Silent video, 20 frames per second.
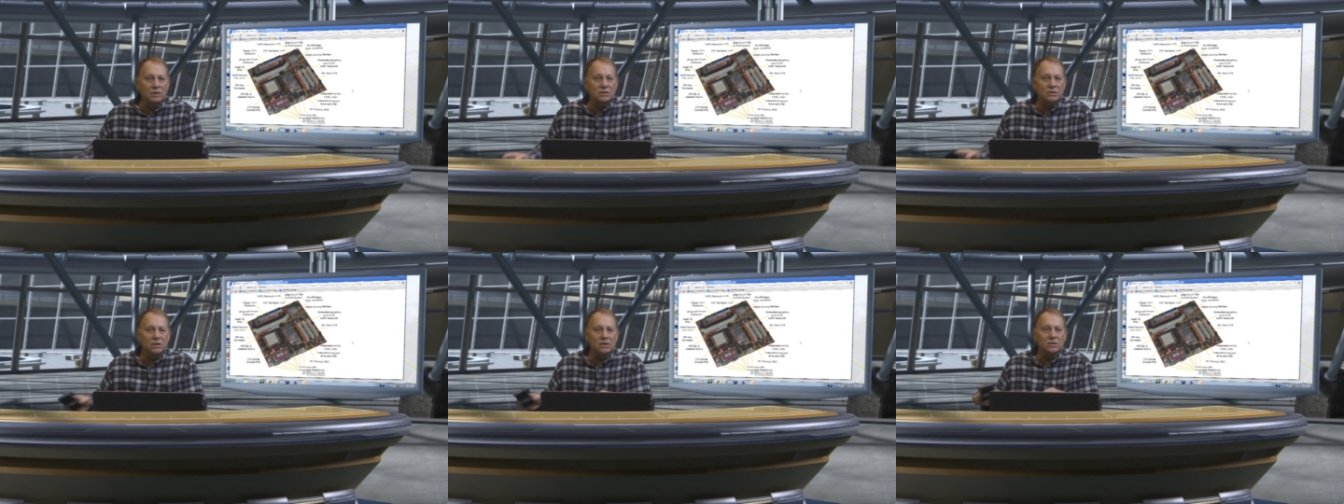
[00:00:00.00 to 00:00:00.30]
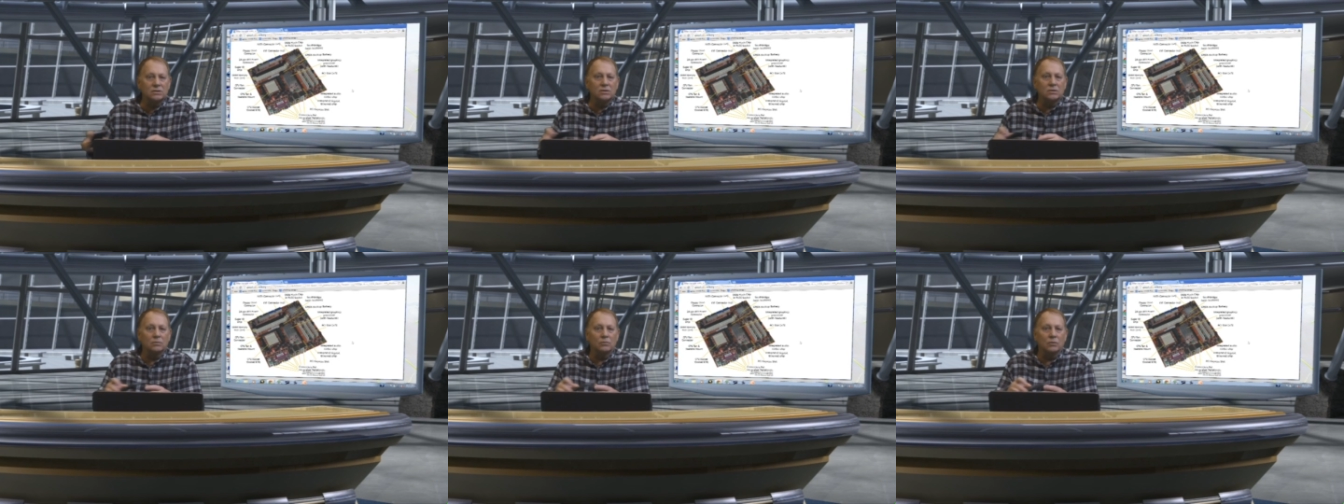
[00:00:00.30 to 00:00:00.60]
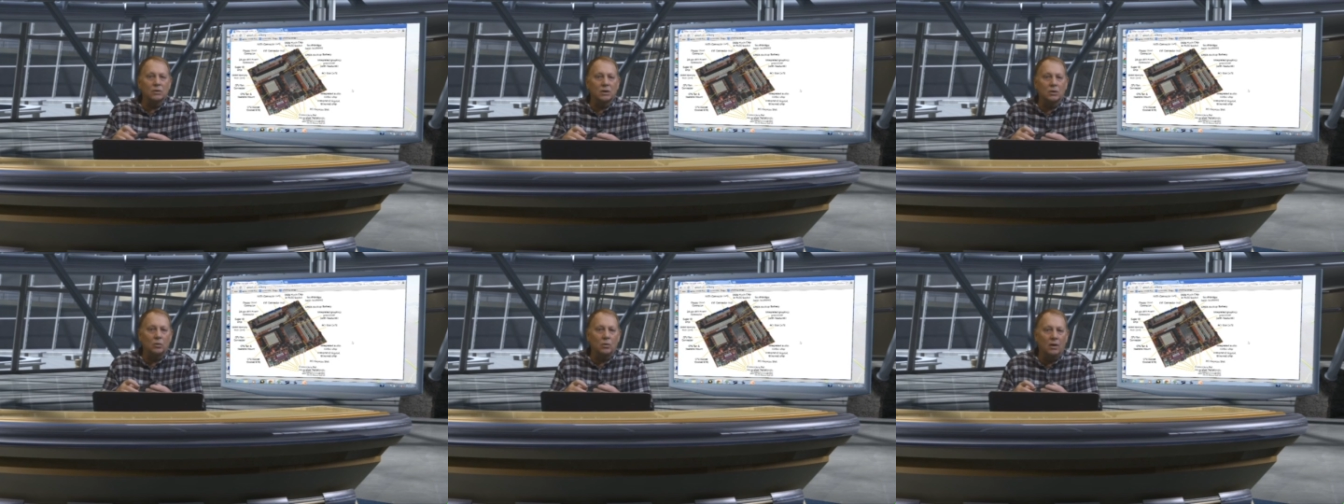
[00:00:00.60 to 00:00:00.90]
system
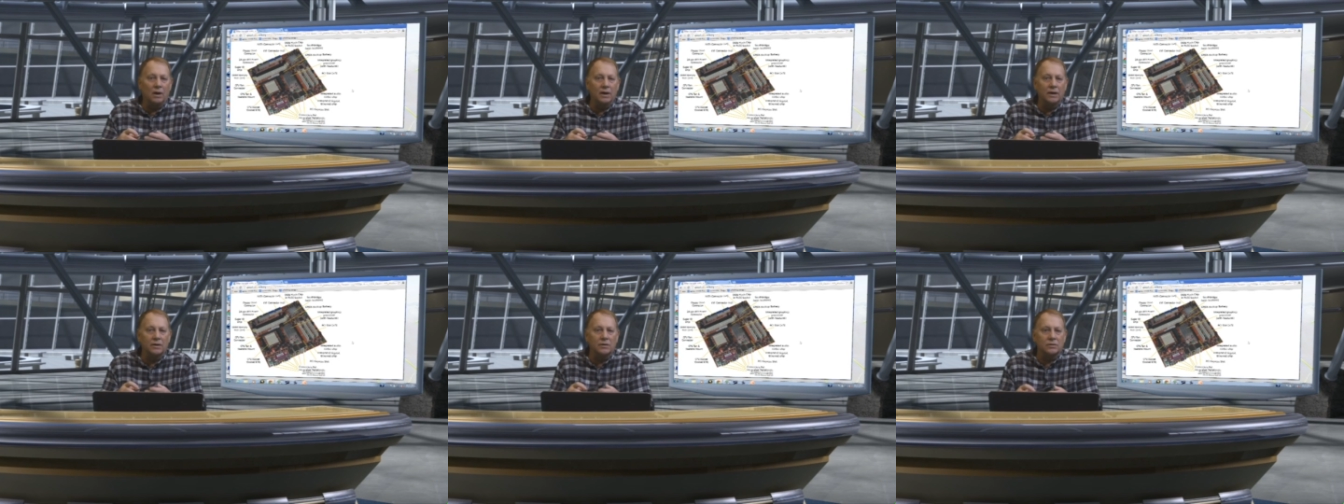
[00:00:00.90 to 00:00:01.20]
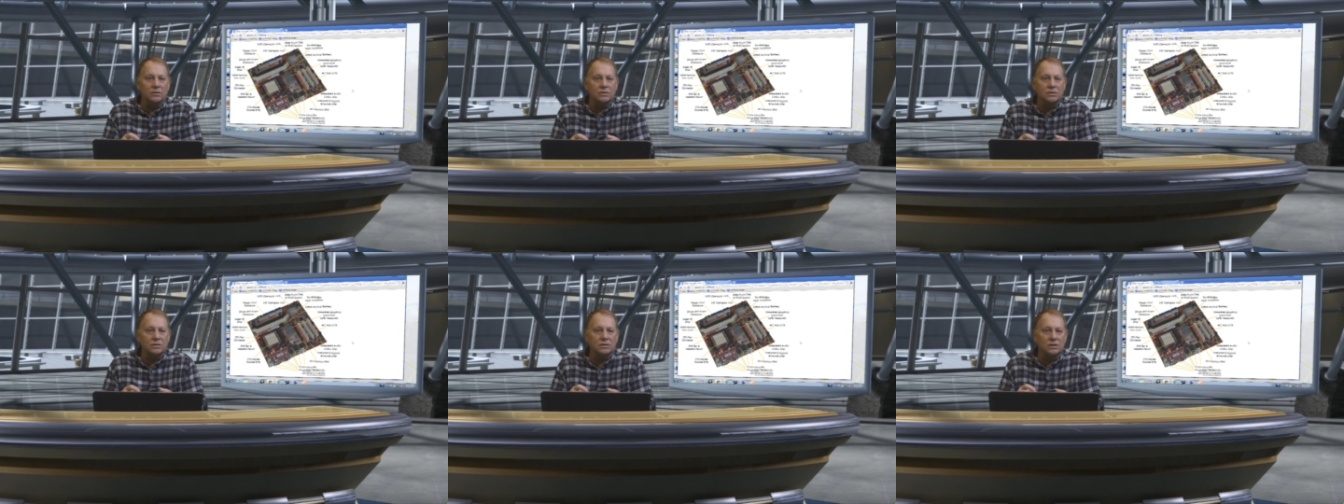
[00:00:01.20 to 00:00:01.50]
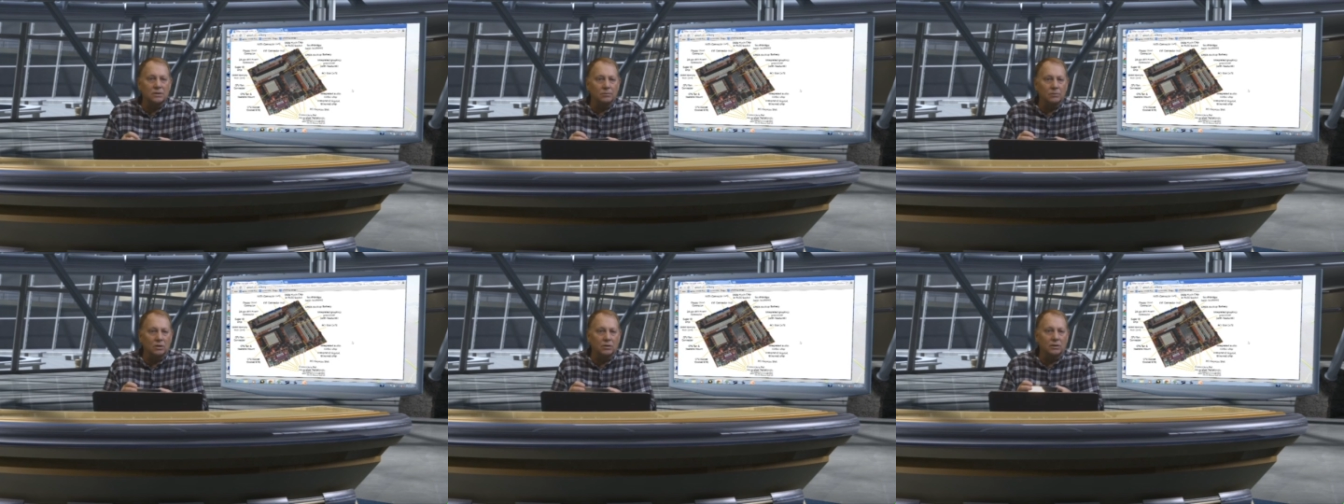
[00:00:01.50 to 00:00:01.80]
requires
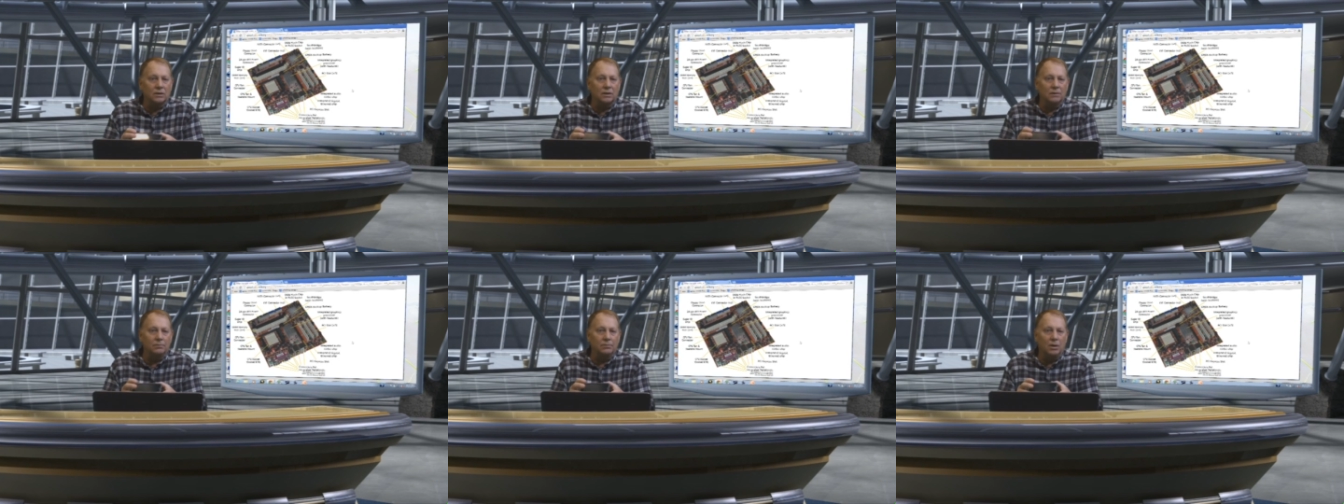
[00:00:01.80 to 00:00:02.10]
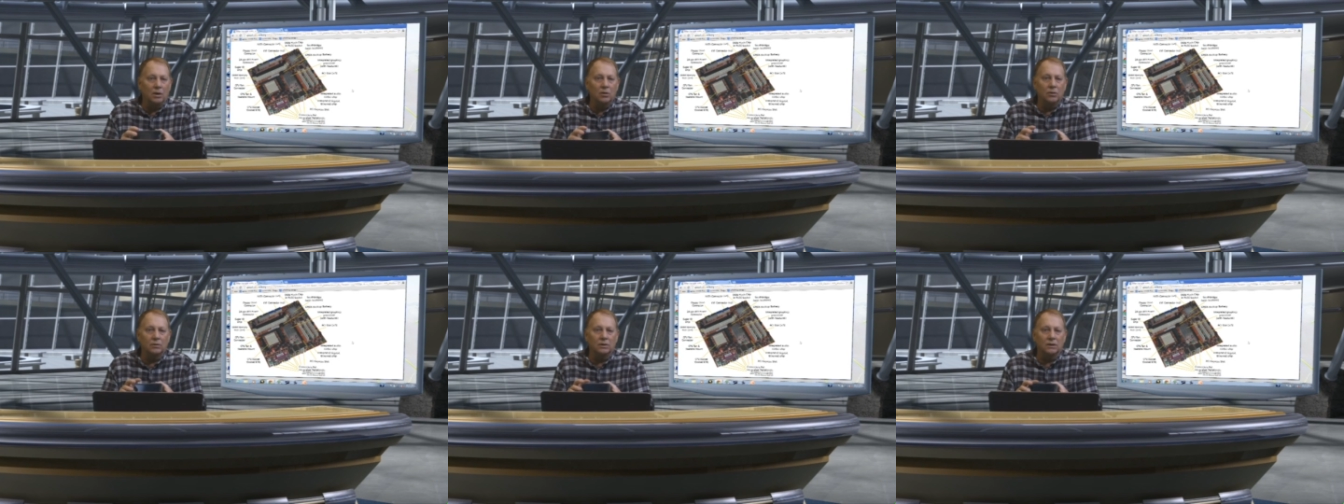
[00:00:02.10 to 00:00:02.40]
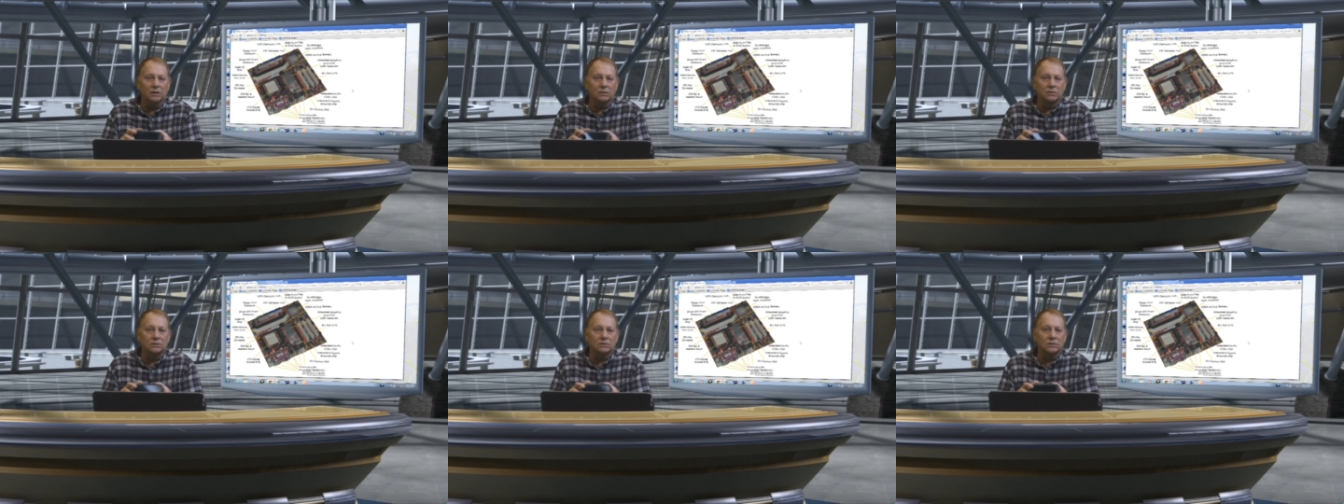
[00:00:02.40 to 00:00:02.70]
similar
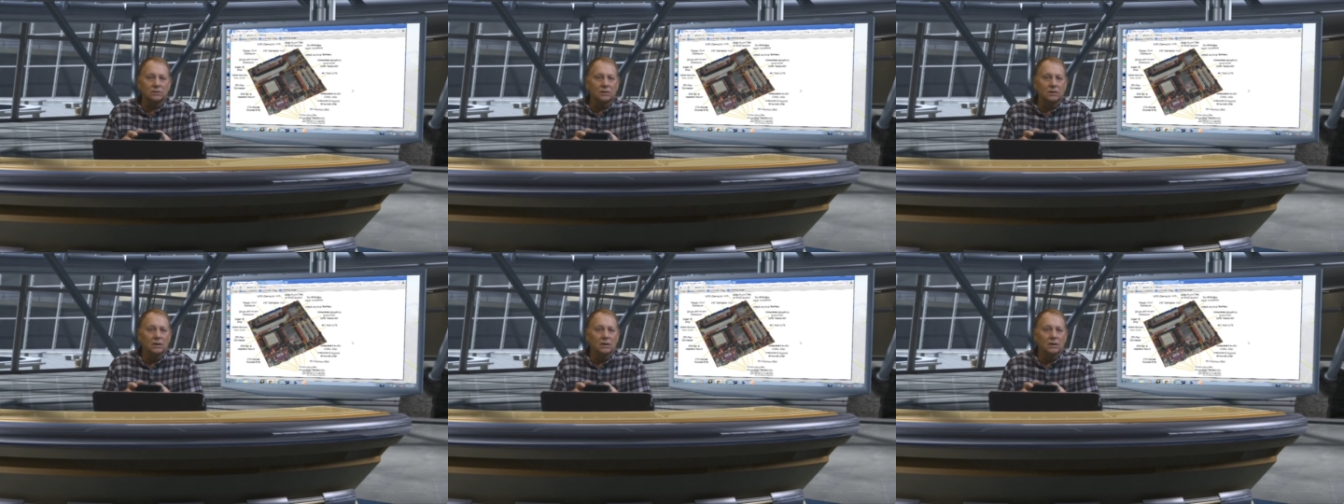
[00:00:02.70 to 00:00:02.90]
components,